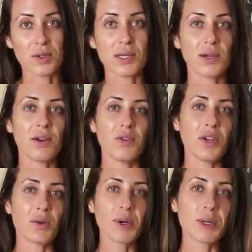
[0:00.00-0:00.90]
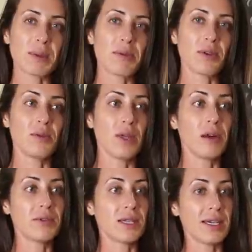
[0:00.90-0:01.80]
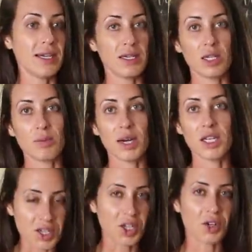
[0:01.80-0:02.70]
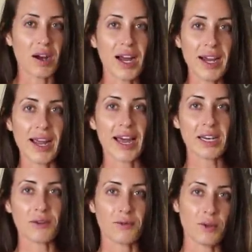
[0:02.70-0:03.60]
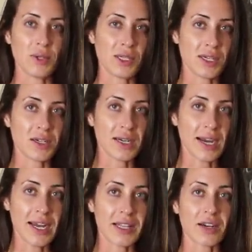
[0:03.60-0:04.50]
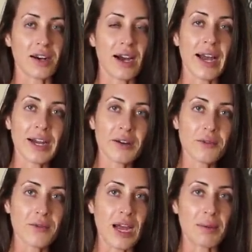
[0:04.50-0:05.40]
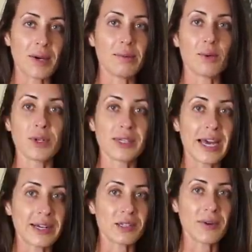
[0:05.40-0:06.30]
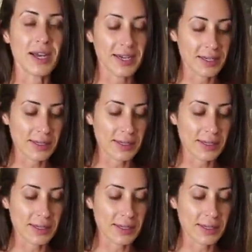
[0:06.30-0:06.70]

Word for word: So if you're one of those people who loves to eat too much, try adding foods to your diet that are higher in fiber and more satisfying.